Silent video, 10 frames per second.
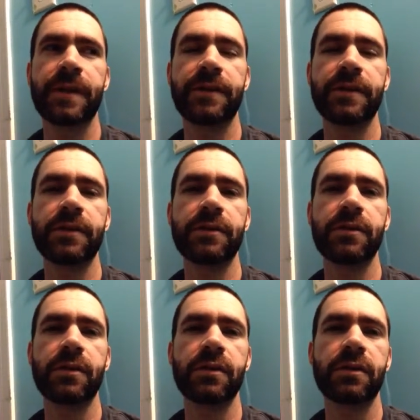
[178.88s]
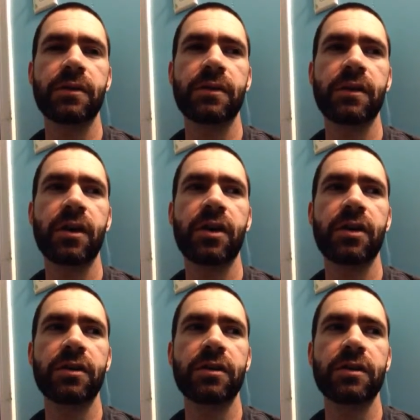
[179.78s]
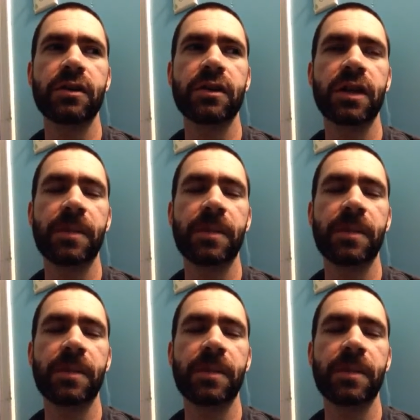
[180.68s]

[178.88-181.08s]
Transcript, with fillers: And then on uh,